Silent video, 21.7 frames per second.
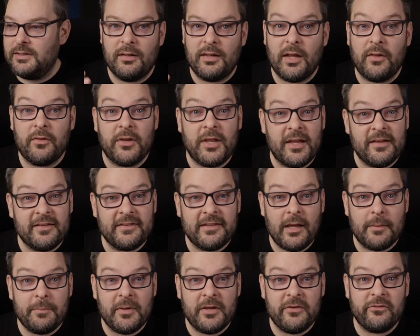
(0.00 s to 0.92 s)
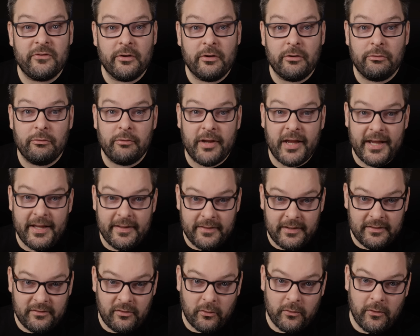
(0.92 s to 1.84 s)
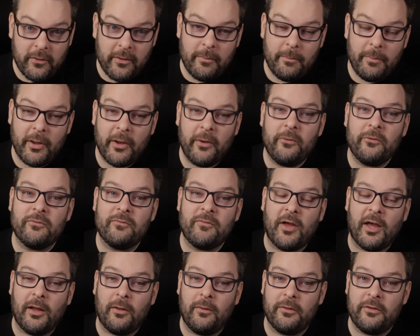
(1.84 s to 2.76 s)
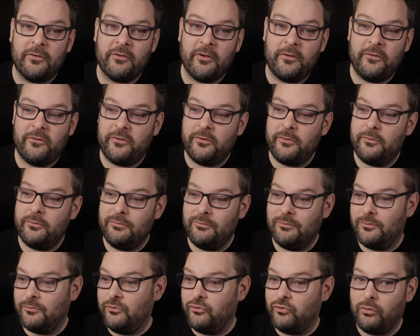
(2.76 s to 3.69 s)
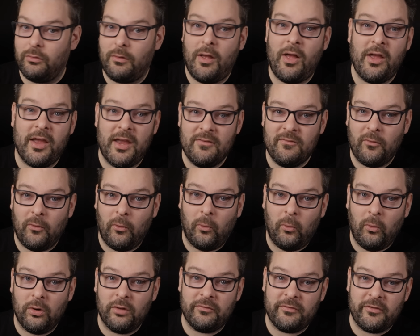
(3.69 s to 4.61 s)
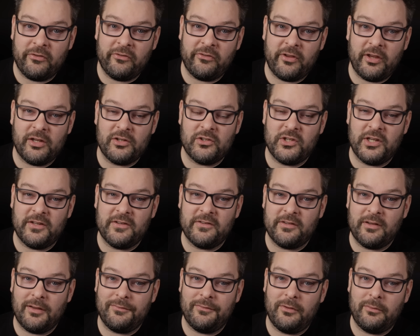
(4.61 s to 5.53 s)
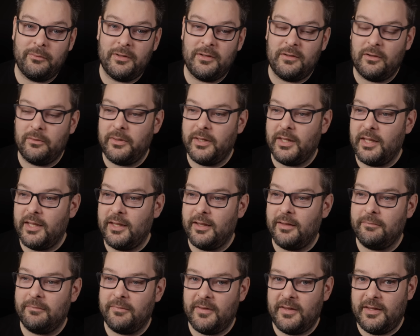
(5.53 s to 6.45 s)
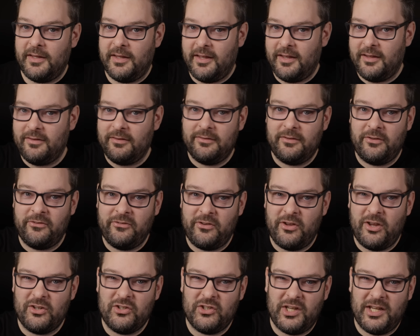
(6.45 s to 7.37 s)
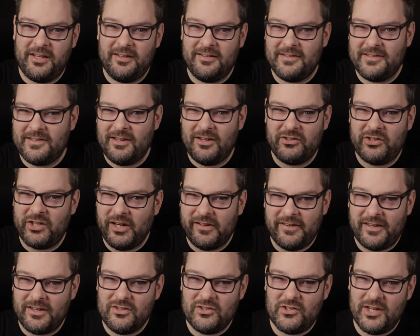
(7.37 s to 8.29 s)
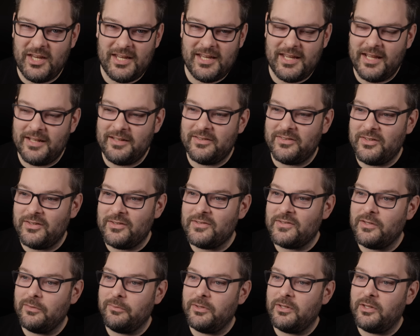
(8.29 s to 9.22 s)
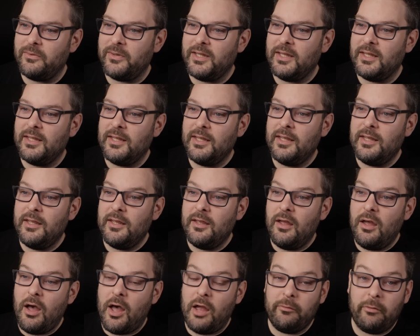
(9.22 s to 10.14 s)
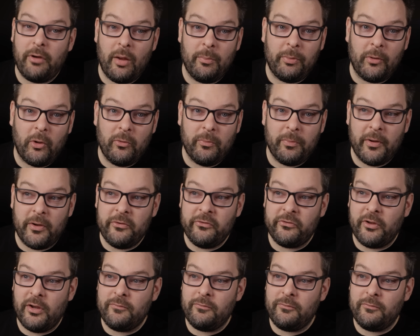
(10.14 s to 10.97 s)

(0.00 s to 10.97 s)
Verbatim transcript: Now, the next step is to create the Docker Compose file that's going to drive all of the SearXNG stuff that we're doing here, the, uh, the SearXNG, SearXNG instance that we're doing. I wrote a blog post